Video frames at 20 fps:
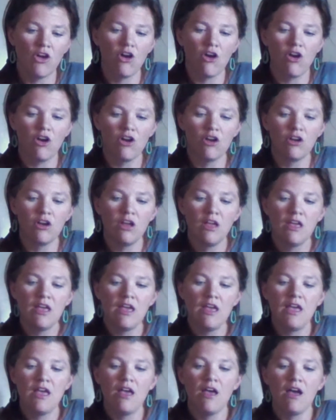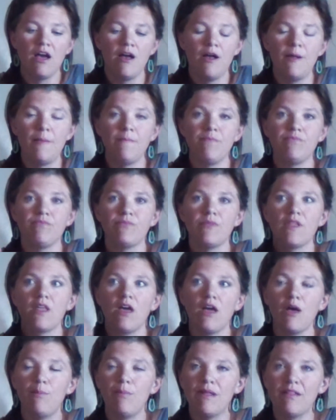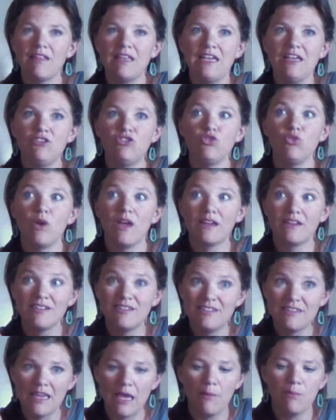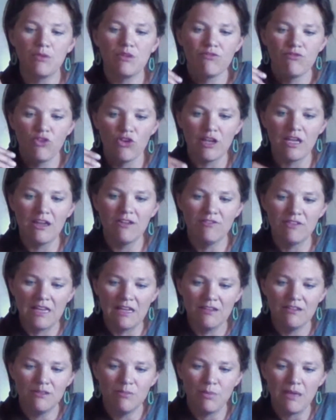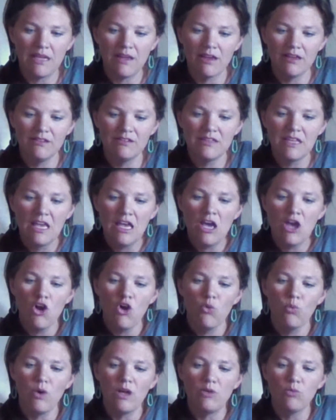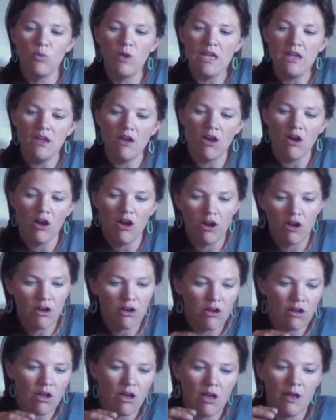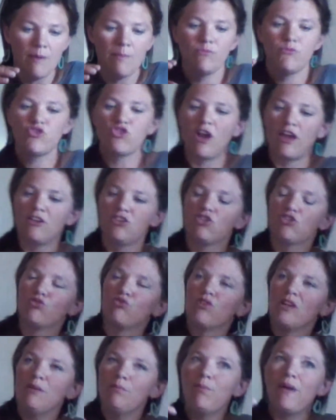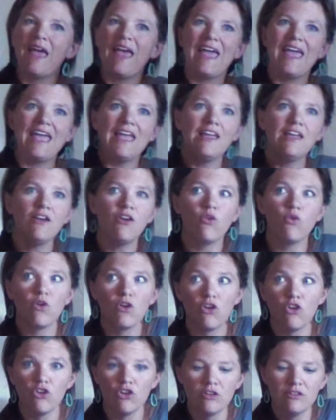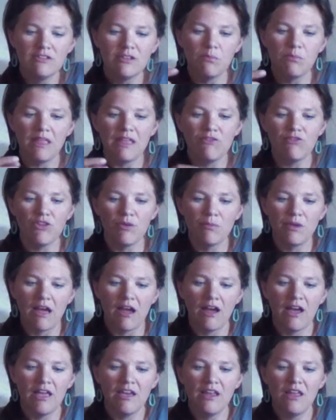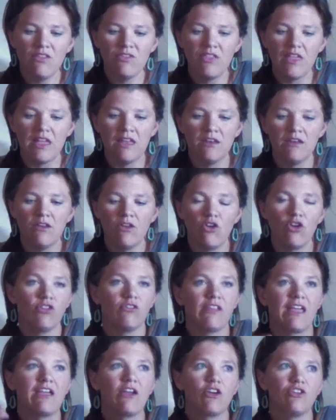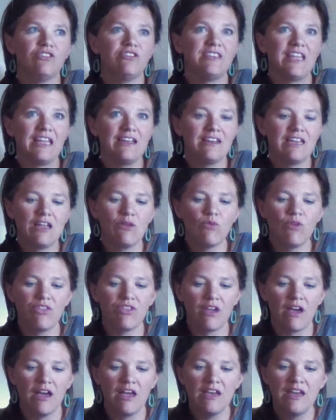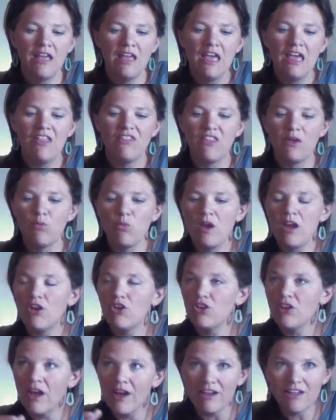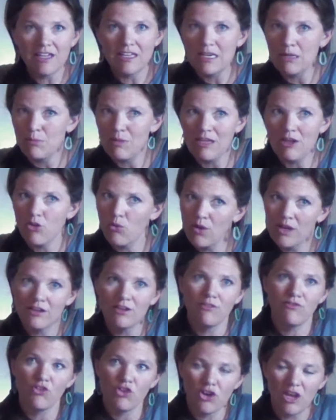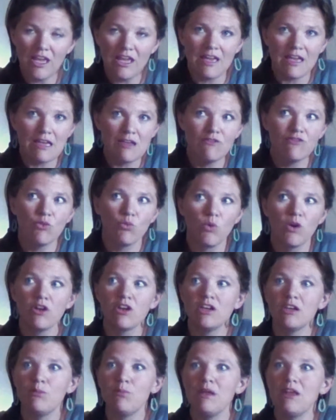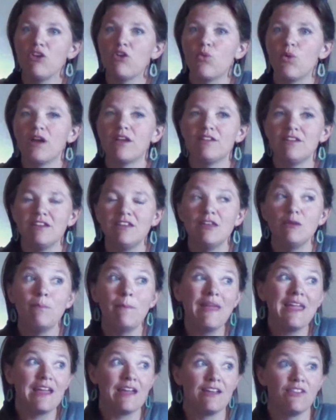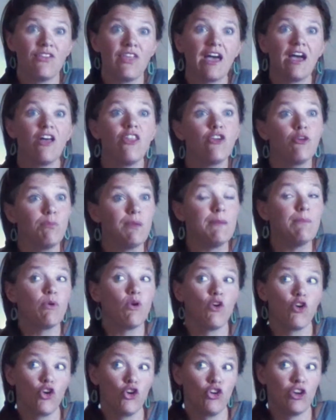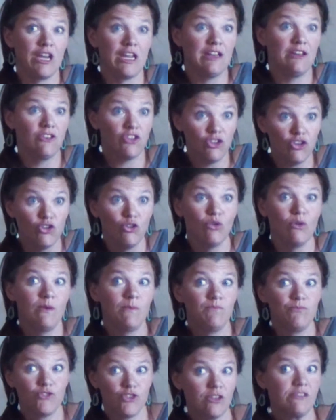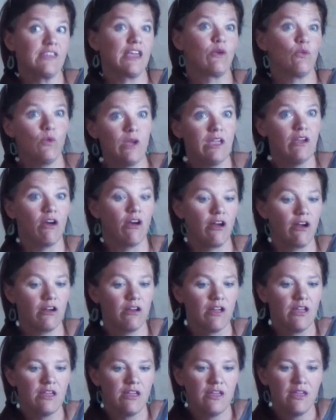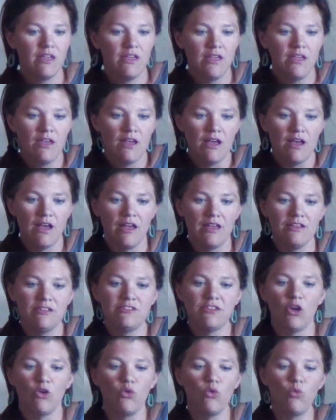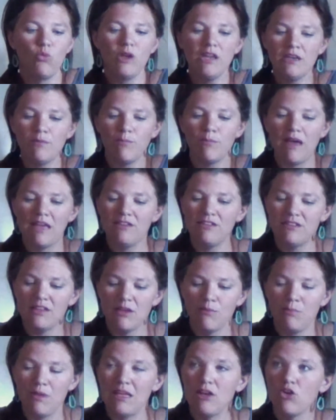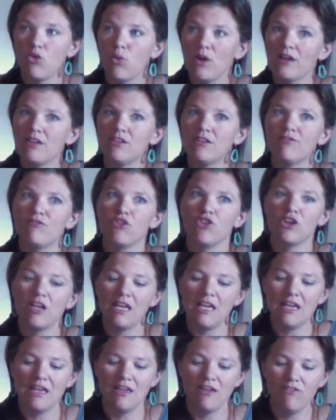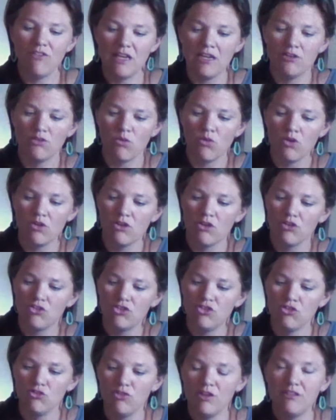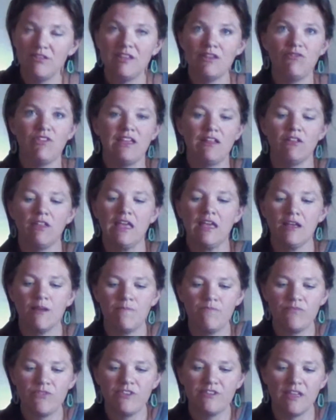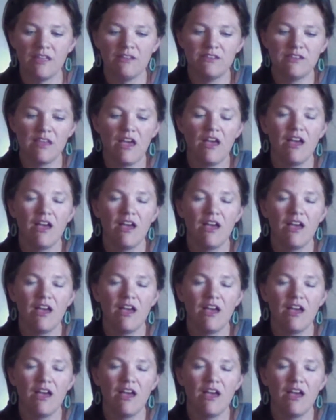our ability to accept forgiveness, because when we are trying to repay or earn something from God, then, or like our standing with God, then we are not going to be quick to forgive. We're going to be quick to demand that other people earn it too, just like we are. So we must be quick to forgive in order to receive healing, since